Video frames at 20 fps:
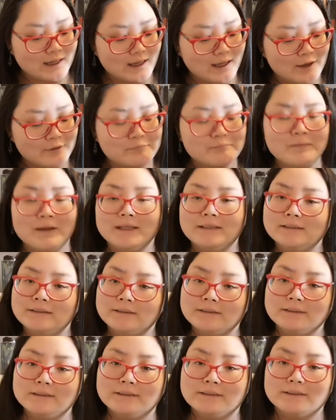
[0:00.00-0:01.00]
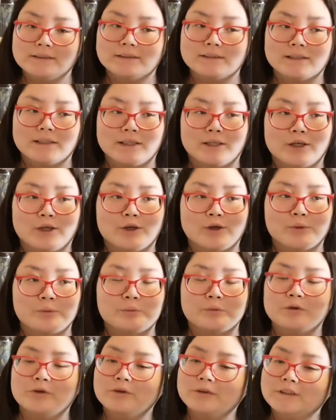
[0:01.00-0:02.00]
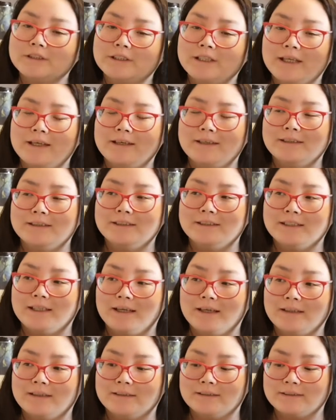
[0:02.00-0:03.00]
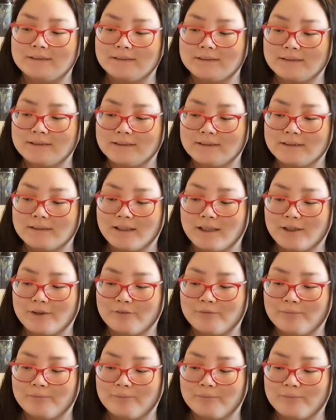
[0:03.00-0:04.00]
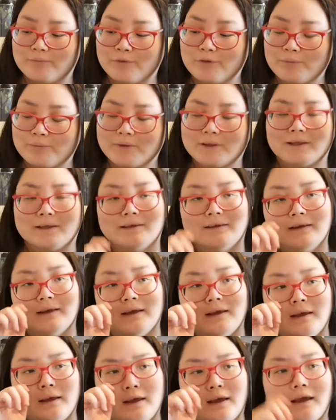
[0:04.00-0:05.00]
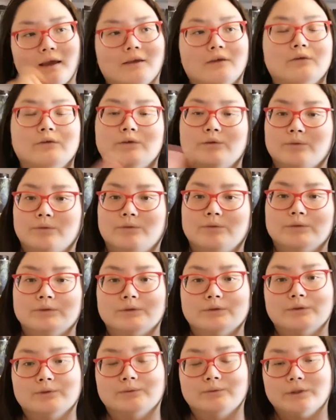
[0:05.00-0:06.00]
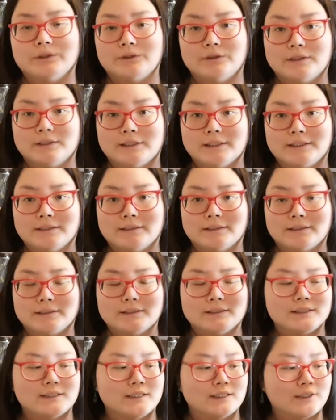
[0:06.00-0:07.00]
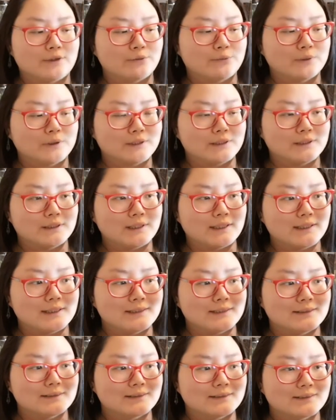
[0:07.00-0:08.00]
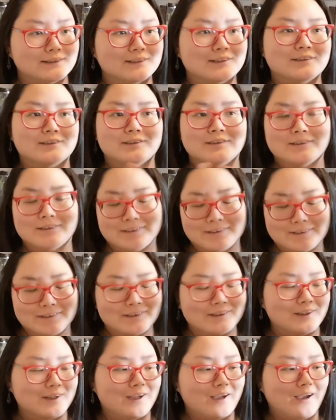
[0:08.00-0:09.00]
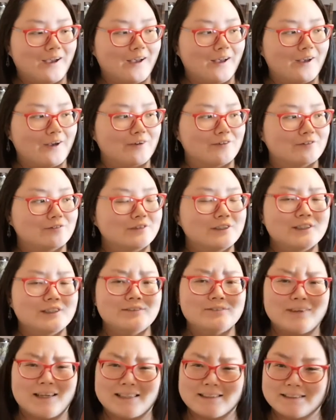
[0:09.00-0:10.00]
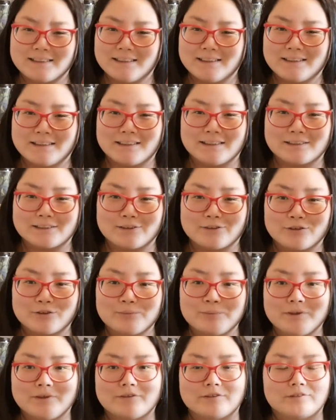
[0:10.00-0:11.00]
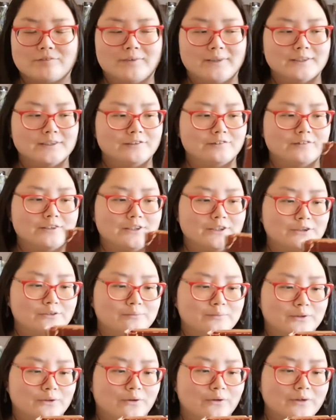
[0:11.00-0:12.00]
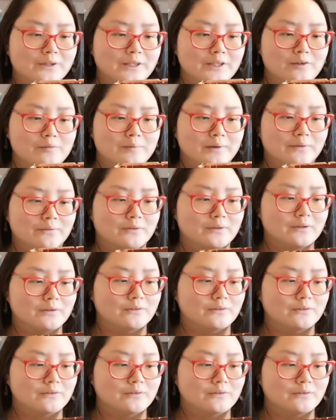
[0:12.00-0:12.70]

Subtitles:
It mentions like Bronze Age in its opening, and goes all the way to the Qing Dynasty, which is really fascinating. It's a long period of history to be talking about,